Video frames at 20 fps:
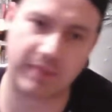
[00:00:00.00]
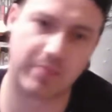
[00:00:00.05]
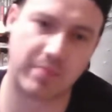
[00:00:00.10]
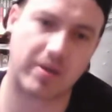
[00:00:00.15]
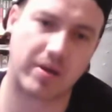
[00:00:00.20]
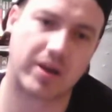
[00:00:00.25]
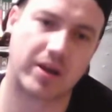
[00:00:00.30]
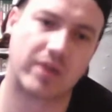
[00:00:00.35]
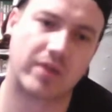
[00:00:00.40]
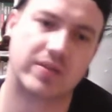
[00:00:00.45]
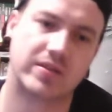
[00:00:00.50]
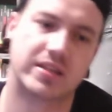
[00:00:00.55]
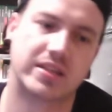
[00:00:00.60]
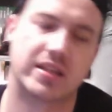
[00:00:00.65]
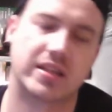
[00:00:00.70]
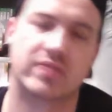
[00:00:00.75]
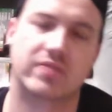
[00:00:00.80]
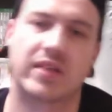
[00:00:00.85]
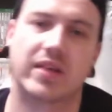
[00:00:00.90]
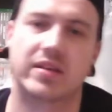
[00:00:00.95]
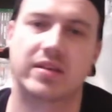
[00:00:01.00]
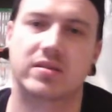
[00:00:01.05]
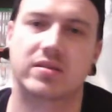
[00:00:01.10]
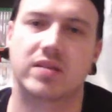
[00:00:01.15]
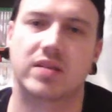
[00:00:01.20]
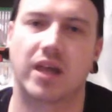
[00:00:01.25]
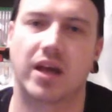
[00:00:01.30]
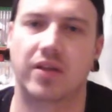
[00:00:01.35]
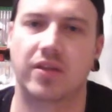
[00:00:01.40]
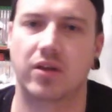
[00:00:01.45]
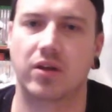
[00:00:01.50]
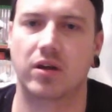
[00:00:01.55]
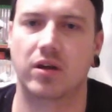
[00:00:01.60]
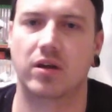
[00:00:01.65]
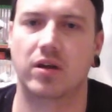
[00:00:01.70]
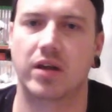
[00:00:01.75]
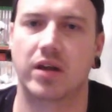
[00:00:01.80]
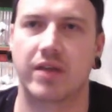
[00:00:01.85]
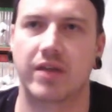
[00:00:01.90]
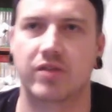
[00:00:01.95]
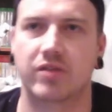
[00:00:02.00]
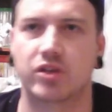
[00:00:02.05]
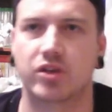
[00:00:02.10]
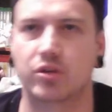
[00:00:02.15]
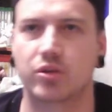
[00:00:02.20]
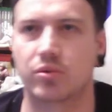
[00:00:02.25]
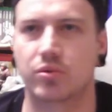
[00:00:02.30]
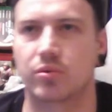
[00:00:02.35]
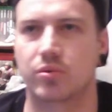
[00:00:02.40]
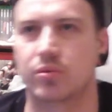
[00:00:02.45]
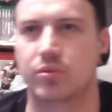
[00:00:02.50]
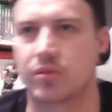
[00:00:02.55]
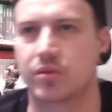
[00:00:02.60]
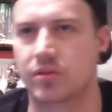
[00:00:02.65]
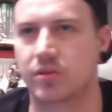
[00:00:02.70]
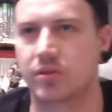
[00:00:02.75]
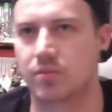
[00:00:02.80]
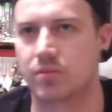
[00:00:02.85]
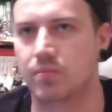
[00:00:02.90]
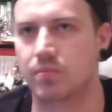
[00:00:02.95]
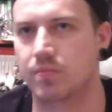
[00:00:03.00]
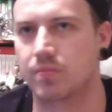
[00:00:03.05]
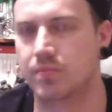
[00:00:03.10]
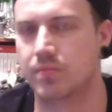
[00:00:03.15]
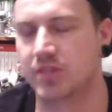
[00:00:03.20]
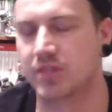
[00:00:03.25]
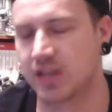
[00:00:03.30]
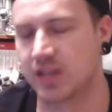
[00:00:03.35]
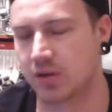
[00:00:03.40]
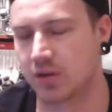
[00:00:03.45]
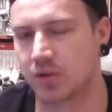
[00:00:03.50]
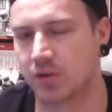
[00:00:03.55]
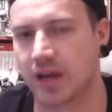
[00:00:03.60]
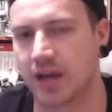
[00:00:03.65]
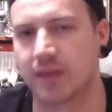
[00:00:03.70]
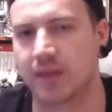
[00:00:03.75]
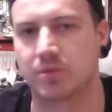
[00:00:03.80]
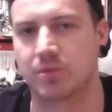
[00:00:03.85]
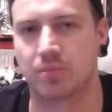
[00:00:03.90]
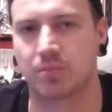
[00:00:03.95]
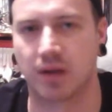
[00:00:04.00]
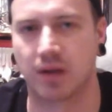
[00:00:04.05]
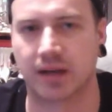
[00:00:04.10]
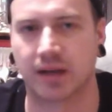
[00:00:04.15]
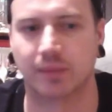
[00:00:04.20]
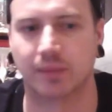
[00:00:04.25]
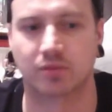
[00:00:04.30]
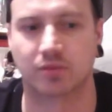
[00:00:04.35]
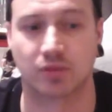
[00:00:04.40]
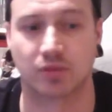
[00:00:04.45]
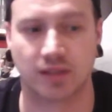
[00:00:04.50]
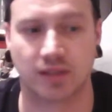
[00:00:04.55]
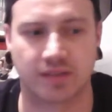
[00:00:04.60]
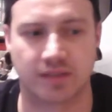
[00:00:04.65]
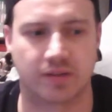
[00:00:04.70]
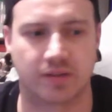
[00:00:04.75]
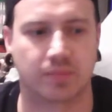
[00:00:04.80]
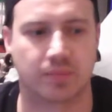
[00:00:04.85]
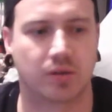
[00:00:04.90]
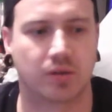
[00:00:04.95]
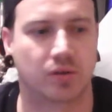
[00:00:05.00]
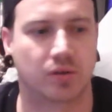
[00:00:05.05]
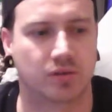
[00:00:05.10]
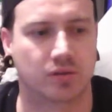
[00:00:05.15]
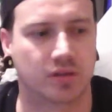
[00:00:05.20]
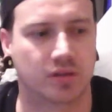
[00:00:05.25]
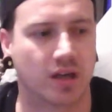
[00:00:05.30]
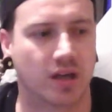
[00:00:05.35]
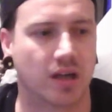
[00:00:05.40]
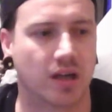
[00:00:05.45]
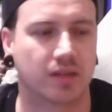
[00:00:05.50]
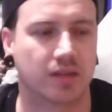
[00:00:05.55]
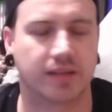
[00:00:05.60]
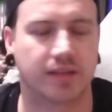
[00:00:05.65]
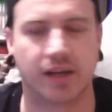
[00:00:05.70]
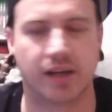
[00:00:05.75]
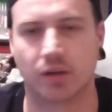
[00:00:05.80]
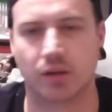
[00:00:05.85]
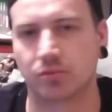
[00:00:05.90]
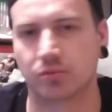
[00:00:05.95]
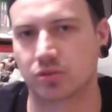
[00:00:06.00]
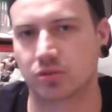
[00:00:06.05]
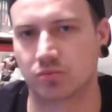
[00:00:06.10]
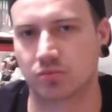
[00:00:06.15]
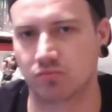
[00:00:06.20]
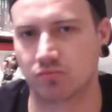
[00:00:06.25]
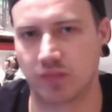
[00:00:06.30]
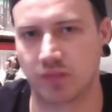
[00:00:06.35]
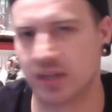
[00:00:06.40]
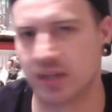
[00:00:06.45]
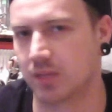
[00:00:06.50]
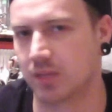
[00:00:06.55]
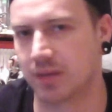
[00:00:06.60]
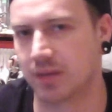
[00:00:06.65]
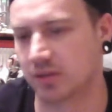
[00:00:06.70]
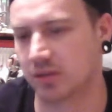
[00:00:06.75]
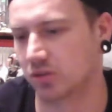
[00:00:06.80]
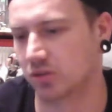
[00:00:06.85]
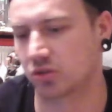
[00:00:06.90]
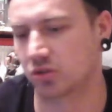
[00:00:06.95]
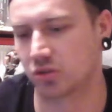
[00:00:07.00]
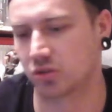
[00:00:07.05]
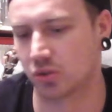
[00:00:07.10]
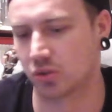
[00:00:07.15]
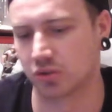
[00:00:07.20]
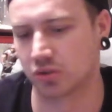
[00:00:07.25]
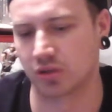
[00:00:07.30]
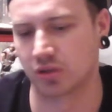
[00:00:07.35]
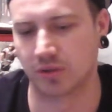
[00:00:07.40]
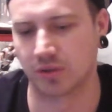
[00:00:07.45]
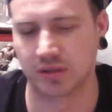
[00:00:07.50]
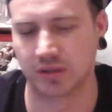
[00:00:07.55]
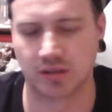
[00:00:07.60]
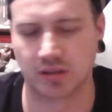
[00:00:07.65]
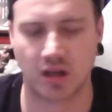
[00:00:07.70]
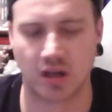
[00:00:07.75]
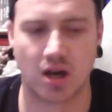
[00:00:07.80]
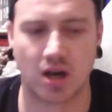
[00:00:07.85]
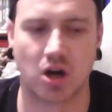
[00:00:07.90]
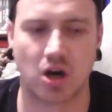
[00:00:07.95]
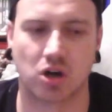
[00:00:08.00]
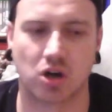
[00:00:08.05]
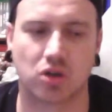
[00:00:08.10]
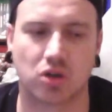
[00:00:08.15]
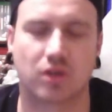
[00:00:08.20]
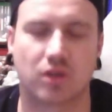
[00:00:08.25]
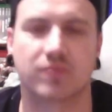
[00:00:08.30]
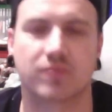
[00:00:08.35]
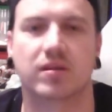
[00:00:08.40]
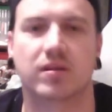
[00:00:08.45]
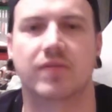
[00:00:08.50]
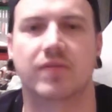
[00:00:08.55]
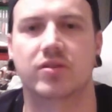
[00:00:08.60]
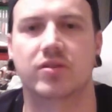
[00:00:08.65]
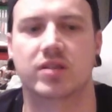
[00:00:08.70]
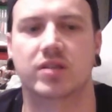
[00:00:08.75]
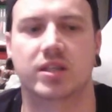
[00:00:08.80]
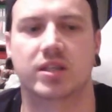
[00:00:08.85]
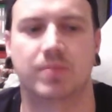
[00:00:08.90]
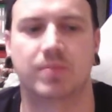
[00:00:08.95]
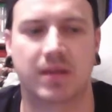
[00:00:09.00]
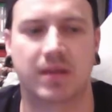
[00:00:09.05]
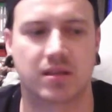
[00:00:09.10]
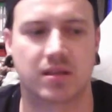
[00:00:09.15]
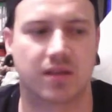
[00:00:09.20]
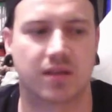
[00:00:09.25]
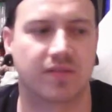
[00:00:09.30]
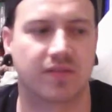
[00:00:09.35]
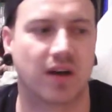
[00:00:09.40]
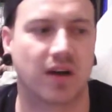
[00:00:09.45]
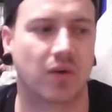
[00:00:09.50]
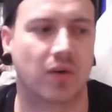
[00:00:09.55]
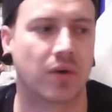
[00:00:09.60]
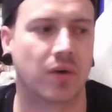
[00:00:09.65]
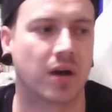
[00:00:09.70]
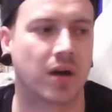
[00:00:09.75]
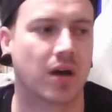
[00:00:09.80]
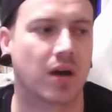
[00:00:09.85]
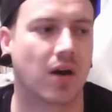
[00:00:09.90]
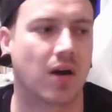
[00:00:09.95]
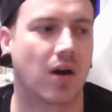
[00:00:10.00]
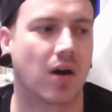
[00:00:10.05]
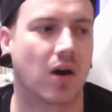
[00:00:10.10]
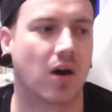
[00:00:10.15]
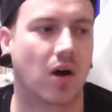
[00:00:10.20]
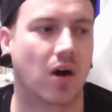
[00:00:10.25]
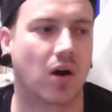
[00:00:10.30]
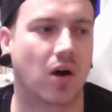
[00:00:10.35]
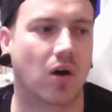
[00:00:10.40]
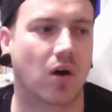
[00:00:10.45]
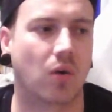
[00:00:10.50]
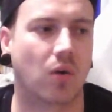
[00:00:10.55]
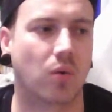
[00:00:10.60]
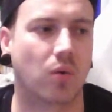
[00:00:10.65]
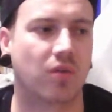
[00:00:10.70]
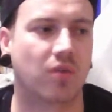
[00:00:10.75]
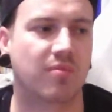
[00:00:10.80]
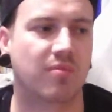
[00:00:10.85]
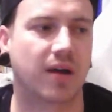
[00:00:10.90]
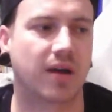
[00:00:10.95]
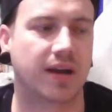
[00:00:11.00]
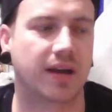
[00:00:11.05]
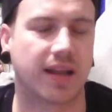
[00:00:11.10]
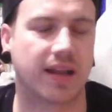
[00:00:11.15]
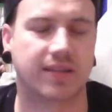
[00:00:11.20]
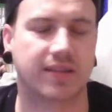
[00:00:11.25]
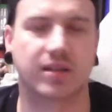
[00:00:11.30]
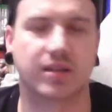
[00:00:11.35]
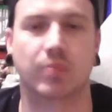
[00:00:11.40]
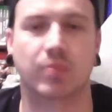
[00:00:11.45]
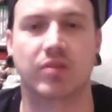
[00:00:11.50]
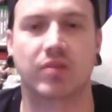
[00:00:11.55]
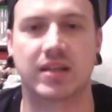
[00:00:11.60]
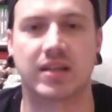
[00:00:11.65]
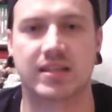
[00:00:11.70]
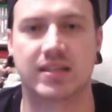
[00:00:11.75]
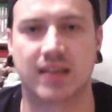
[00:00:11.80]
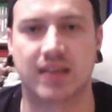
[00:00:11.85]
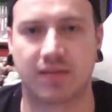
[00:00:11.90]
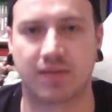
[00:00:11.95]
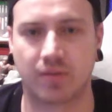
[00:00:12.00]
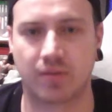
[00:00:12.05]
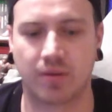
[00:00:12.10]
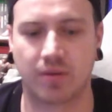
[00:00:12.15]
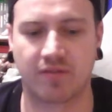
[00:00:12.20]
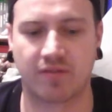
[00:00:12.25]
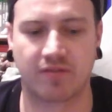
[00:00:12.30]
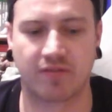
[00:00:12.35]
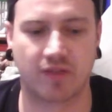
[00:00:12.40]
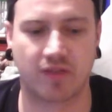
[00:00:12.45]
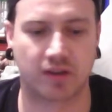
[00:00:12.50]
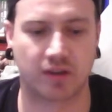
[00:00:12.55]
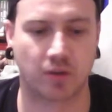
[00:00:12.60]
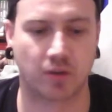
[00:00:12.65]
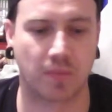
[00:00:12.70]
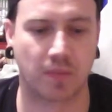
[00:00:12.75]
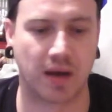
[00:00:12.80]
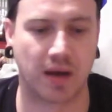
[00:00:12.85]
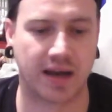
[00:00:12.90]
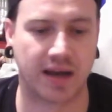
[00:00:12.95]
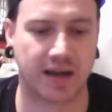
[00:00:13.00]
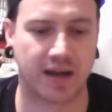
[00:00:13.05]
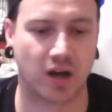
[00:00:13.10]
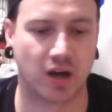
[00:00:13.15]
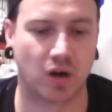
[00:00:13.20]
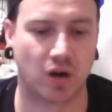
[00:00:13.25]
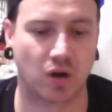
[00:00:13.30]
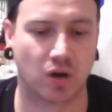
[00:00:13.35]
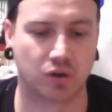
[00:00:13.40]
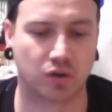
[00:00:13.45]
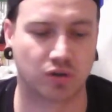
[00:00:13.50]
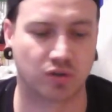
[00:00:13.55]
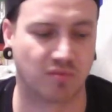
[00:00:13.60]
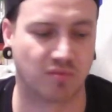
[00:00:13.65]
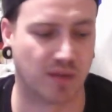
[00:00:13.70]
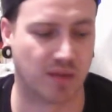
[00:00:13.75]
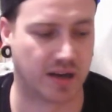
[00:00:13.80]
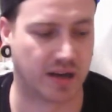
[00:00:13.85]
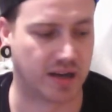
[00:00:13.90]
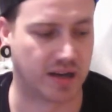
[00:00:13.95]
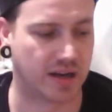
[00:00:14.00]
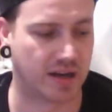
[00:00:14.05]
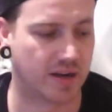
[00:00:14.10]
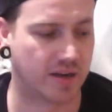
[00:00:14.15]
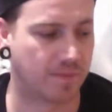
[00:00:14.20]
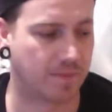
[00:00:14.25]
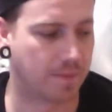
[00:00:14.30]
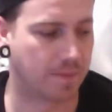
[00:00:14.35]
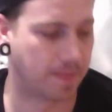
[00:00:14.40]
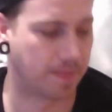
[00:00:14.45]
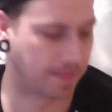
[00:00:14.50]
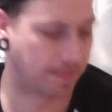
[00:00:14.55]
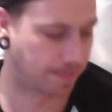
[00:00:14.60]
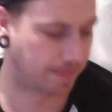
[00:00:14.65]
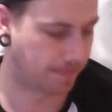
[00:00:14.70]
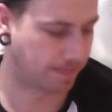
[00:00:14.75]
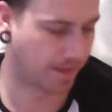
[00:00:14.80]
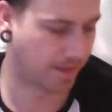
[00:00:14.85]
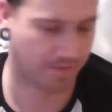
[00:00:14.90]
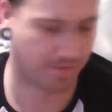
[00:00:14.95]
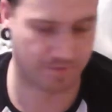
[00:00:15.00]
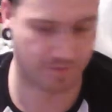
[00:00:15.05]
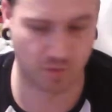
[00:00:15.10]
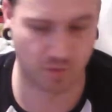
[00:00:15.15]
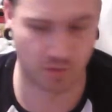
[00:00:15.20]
market, obviously there's vendors there that either do sell games and buy games for a living because they own independent stores, so there's a lot of stuff that's expensive. Now, all of my collecting I'm really savvy with. I don't pay a lot of money for